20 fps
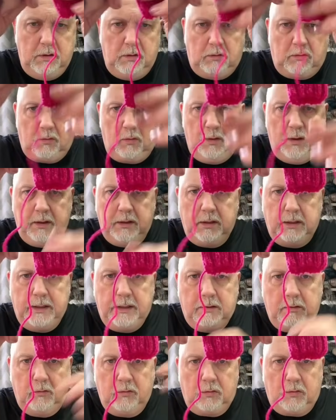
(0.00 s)
the square
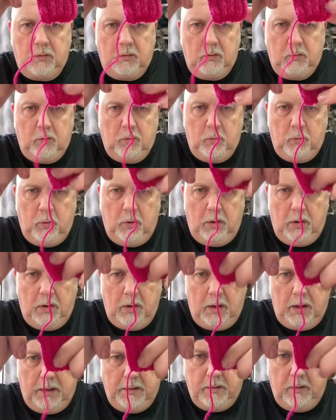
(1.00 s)
needles or what.
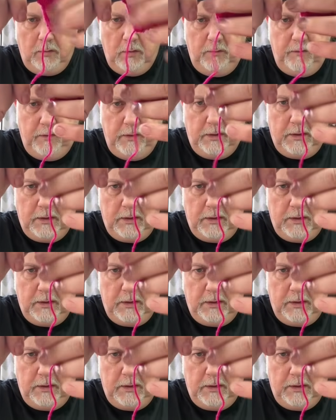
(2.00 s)
I don't know if you